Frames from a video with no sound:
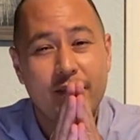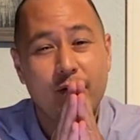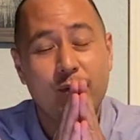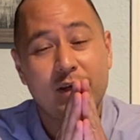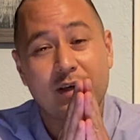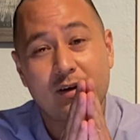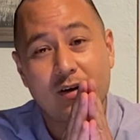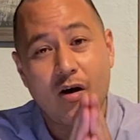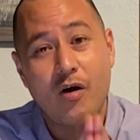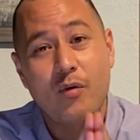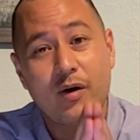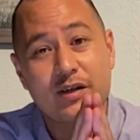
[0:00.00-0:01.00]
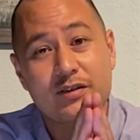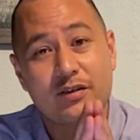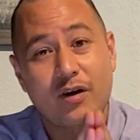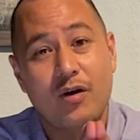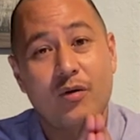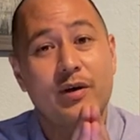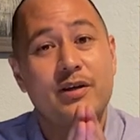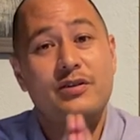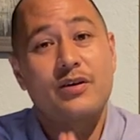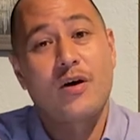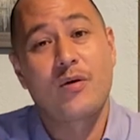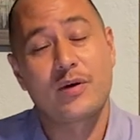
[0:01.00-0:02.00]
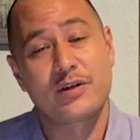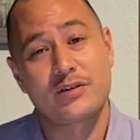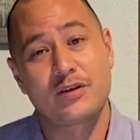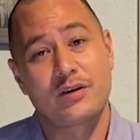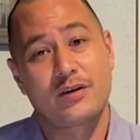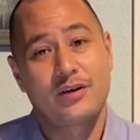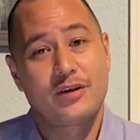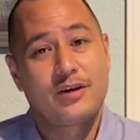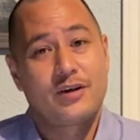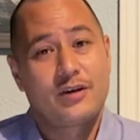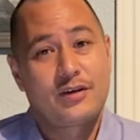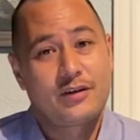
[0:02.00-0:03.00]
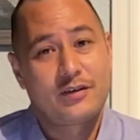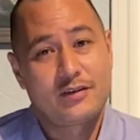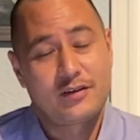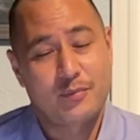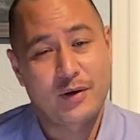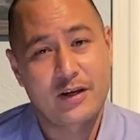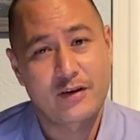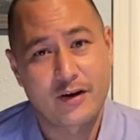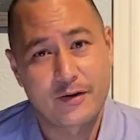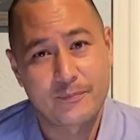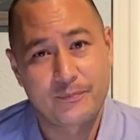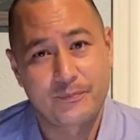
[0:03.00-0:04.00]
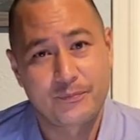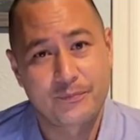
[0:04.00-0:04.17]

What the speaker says: that we can always, always, always depend on.